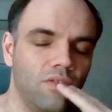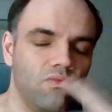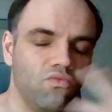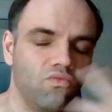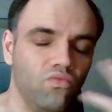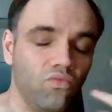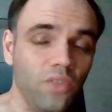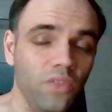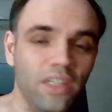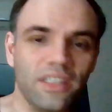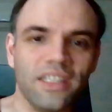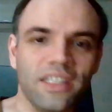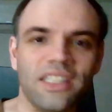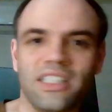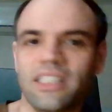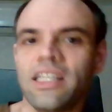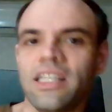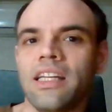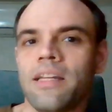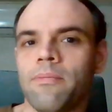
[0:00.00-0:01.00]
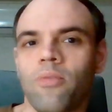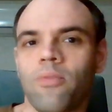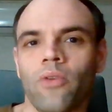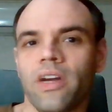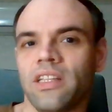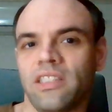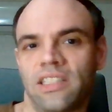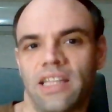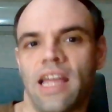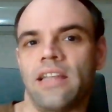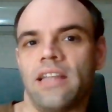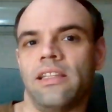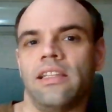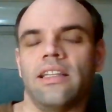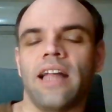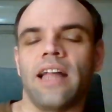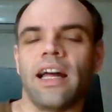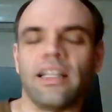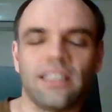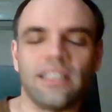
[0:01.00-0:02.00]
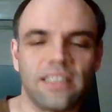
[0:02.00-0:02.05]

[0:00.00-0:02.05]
really see any point in staying in the United